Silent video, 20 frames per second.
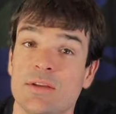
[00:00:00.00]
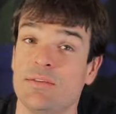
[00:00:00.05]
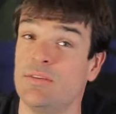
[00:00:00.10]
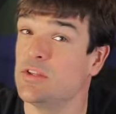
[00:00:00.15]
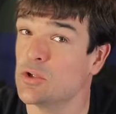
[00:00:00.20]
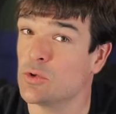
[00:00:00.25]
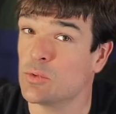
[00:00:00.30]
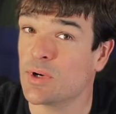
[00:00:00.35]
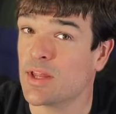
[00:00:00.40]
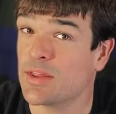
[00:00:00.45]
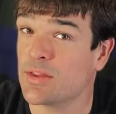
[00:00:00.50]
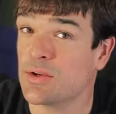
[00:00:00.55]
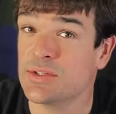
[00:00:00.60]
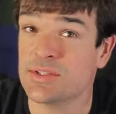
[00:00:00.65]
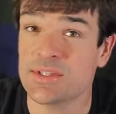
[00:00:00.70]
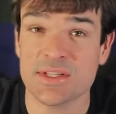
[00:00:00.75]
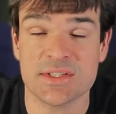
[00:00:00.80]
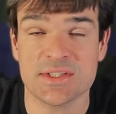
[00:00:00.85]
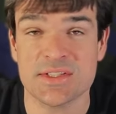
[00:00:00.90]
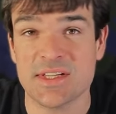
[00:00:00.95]
If either one of
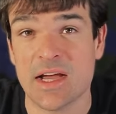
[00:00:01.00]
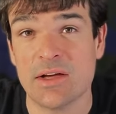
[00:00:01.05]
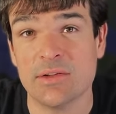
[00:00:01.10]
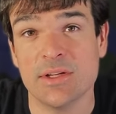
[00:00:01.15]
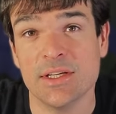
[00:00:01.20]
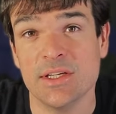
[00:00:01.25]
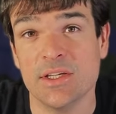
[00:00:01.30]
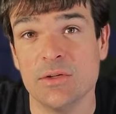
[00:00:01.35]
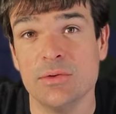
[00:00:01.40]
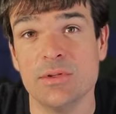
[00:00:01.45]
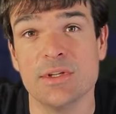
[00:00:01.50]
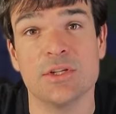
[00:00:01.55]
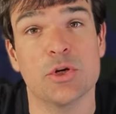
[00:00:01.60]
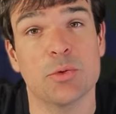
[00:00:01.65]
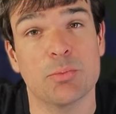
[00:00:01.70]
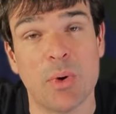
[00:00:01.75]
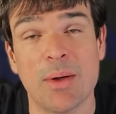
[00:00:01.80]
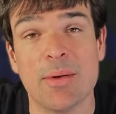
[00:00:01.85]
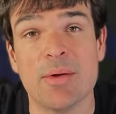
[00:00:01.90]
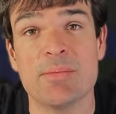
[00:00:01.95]
those doesn't sound like you, then
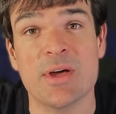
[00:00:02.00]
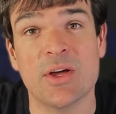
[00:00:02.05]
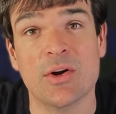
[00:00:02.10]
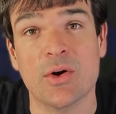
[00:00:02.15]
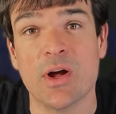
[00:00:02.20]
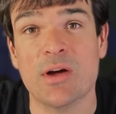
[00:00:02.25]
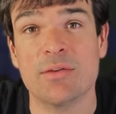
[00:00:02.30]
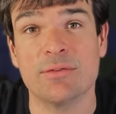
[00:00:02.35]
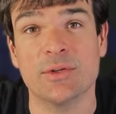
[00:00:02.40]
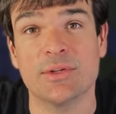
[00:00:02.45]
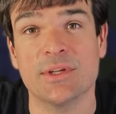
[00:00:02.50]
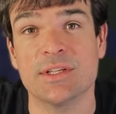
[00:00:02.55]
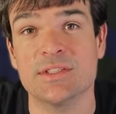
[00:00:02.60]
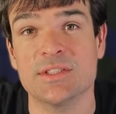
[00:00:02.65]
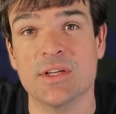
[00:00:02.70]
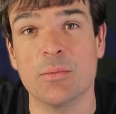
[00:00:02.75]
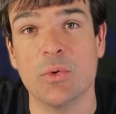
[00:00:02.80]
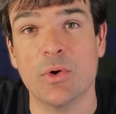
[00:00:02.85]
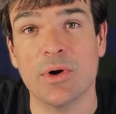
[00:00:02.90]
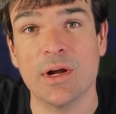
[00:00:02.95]
you're probably better off looking
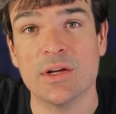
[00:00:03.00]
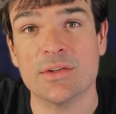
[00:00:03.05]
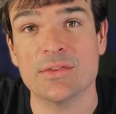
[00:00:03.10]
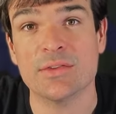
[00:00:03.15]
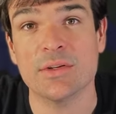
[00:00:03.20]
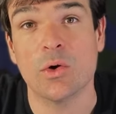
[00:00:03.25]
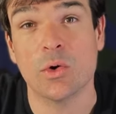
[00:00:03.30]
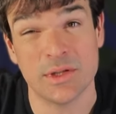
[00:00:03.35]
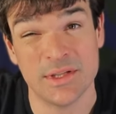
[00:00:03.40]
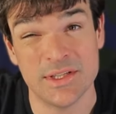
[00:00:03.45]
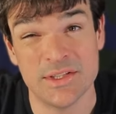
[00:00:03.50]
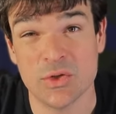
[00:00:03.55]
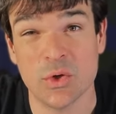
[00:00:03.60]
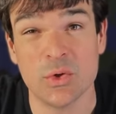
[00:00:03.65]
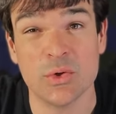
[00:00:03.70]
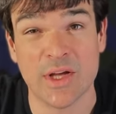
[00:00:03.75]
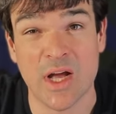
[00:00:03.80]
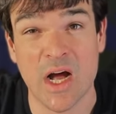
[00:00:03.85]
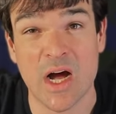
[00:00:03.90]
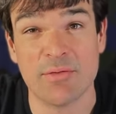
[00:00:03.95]
somewhere else, or at least
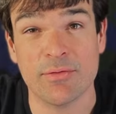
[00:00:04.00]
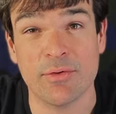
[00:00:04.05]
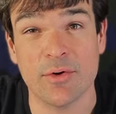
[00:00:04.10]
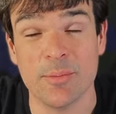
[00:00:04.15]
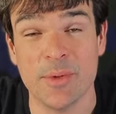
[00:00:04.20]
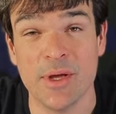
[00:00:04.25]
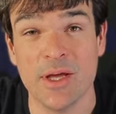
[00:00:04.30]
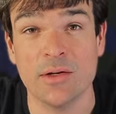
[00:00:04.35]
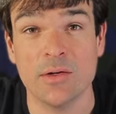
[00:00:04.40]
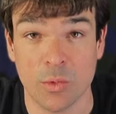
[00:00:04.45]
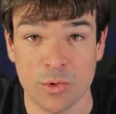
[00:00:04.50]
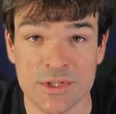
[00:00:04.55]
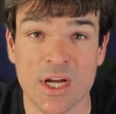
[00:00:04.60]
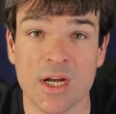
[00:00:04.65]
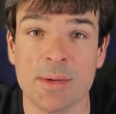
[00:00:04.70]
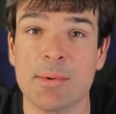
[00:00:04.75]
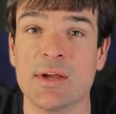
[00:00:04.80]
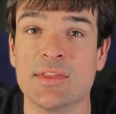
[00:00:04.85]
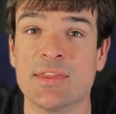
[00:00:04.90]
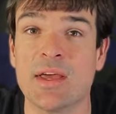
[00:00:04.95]
holding off for a bit. We'll
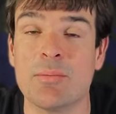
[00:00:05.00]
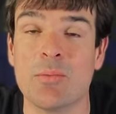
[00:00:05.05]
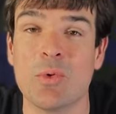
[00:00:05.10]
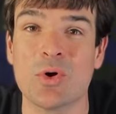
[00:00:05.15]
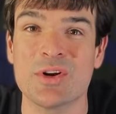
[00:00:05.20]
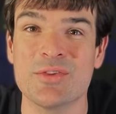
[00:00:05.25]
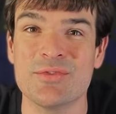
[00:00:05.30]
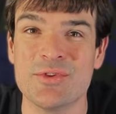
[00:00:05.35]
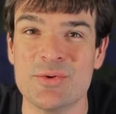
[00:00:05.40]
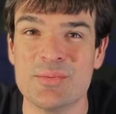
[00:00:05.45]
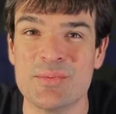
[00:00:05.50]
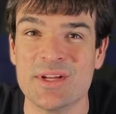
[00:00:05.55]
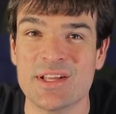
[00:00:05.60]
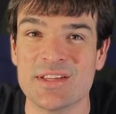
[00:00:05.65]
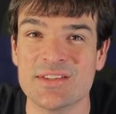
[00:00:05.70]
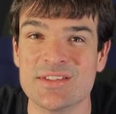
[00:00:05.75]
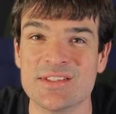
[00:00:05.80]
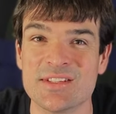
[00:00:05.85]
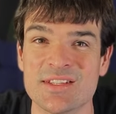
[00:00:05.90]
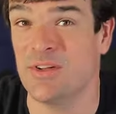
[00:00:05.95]
talk about that more in a few
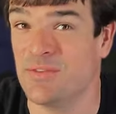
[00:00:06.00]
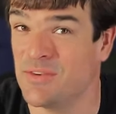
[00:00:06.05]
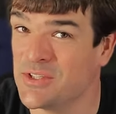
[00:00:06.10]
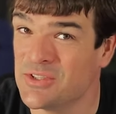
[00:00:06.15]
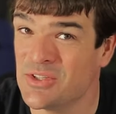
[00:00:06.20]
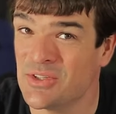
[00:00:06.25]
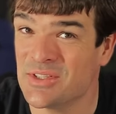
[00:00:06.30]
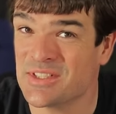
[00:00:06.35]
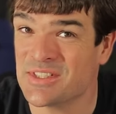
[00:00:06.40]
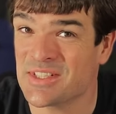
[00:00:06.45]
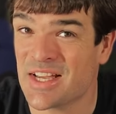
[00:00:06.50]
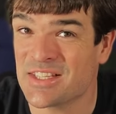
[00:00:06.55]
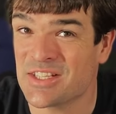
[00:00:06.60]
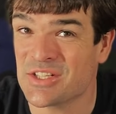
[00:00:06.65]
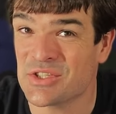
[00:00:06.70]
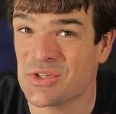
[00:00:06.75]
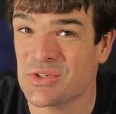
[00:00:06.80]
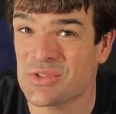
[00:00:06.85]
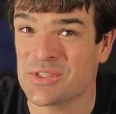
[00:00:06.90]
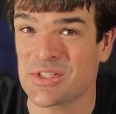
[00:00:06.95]
minutes. But if you do decide
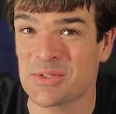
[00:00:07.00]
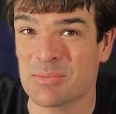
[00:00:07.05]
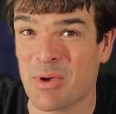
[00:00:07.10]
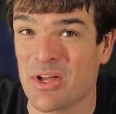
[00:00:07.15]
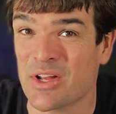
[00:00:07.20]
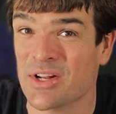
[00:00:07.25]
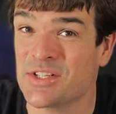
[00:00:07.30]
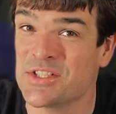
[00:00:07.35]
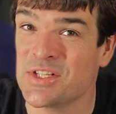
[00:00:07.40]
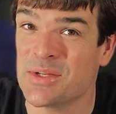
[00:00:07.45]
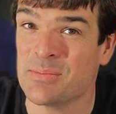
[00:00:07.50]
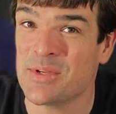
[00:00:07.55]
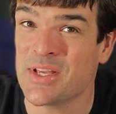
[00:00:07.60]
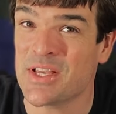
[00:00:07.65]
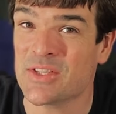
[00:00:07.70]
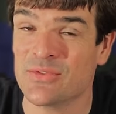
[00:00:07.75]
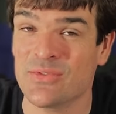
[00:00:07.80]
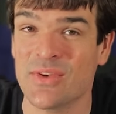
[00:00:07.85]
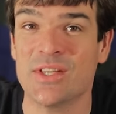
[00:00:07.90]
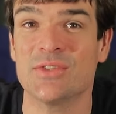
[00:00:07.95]
to choose the SpotOn
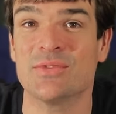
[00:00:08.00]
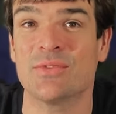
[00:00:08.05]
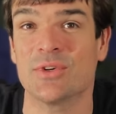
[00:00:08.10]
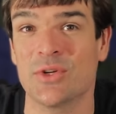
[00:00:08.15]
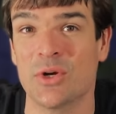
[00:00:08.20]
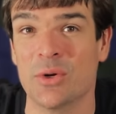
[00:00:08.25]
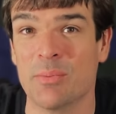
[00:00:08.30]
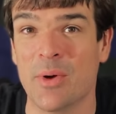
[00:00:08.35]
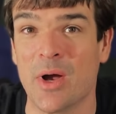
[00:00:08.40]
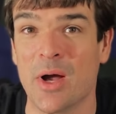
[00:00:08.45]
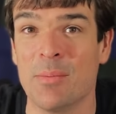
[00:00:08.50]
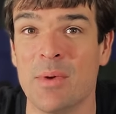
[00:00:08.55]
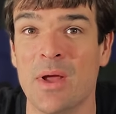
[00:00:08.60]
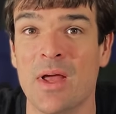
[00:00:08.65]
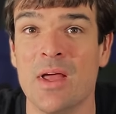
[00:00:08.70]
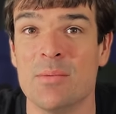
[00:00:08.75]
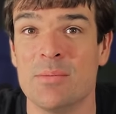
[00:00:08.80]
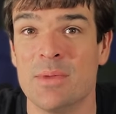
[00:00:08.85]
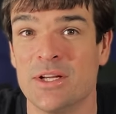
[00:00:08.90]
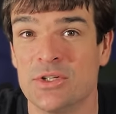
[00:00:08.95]
GPS fence for your pup,
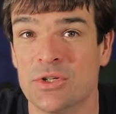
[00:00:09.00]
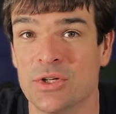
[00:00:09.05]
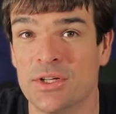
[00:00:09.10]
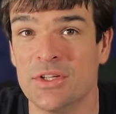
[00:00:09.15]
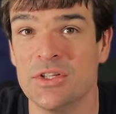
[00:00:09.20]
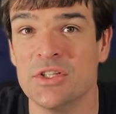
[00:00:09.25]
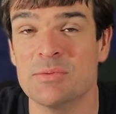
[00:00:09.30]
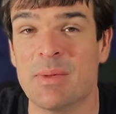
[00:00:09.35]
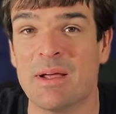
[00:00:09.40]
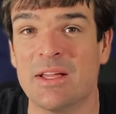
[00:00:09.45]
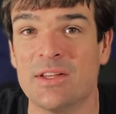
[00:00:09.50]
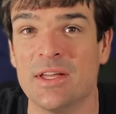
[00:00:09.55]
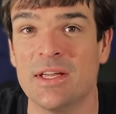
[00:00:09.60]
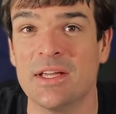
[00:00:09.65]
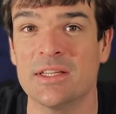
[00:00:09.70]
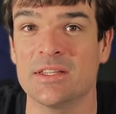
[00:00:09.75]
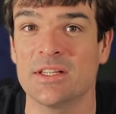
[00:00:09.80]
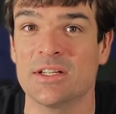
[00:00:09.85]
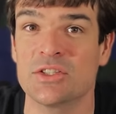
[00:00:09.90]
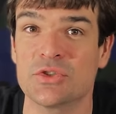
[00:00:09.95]
make sure to use my
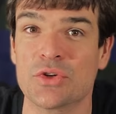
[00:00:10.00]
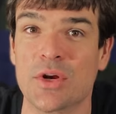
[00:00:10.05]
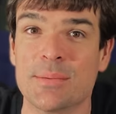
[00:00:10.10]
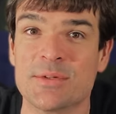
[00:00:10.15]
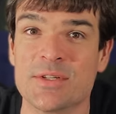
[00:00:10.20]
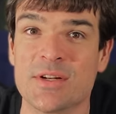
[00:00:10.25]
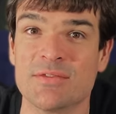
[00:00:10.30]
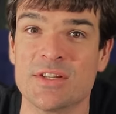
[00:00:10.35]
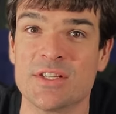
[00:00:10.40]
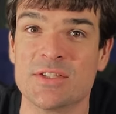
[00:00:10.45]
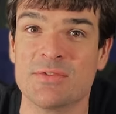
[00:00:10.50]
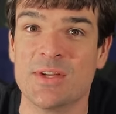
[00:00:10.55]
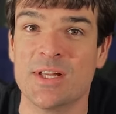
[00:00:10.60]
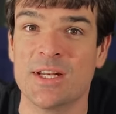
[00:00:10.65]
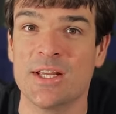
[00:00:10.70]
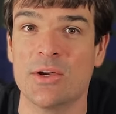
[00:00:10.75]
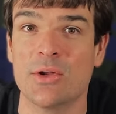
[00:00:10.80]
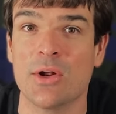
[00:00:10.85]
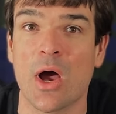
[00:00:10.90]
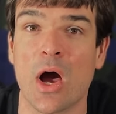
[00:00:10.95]
link in the description of this
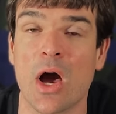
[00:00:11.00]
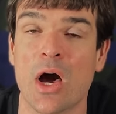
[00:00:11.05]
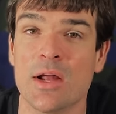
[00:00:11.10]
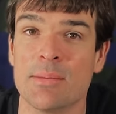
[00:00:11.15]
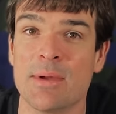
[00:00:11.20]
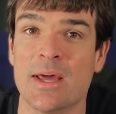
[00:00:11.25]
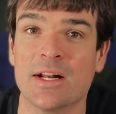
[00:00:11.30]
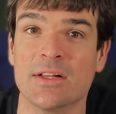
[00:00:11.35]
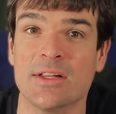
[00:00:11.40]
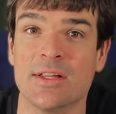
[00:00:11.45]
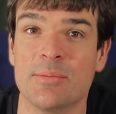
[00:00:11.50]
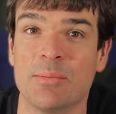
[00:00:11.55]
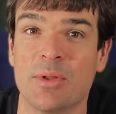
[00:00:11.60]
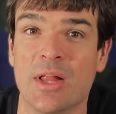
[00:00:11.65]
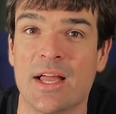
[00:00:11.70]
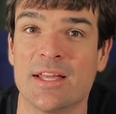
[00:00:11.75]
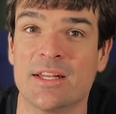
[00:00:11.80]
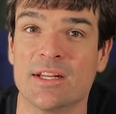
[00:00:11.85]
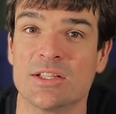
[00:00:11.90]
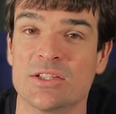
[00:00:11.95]
video to automatically
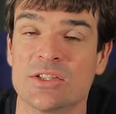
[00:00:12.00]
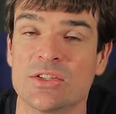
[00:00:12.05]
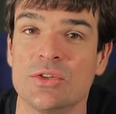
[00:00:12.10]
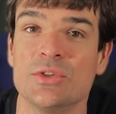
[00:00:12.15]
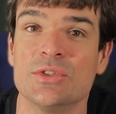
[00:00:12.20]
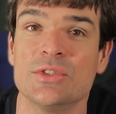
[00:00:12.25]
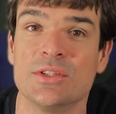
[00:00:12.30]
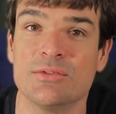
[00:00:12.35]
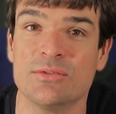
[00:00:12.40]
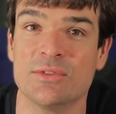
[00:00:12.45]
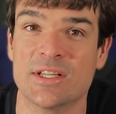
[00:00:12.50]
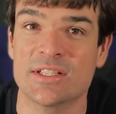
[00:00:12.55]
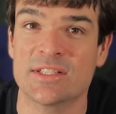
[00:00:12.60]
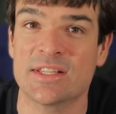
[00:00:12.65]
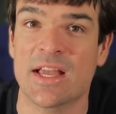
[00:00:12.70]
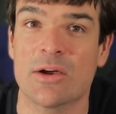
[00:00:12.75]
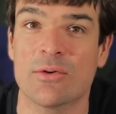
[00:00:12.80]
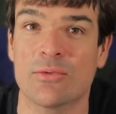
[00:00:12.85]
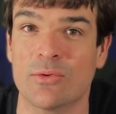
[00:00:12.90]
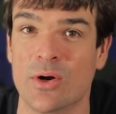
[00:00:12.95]
apply an exclusive
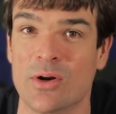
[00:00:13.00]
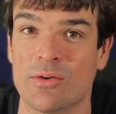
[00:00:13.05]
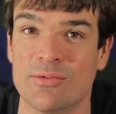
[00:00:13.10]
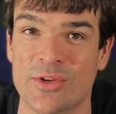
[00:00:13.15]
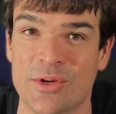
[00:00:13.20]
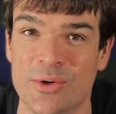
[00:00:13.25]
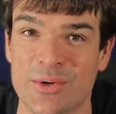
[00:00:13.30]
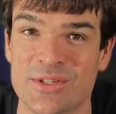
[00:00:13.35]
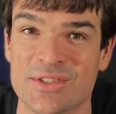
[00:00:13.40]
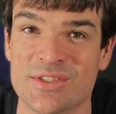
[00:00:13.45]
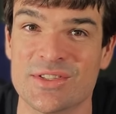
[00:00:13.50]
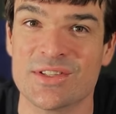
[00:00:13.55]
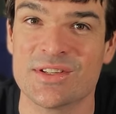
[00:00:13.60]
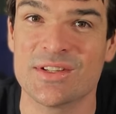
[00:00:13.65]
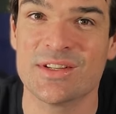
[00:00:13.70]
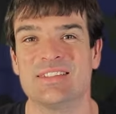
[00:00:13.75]
discount for our viewers.